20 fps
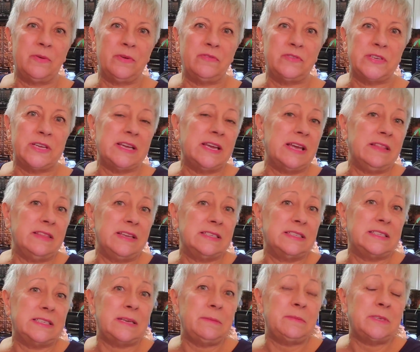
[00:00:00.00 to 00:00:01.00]
thrifting and they
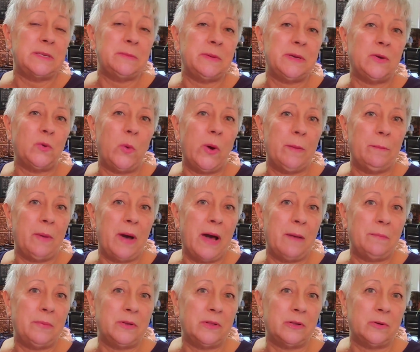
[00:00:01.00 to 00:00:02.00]
seem to be quite
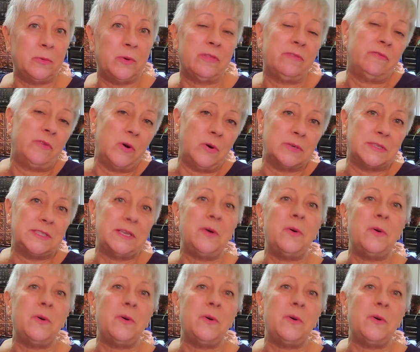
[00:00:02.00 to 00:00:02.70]
popular with folks.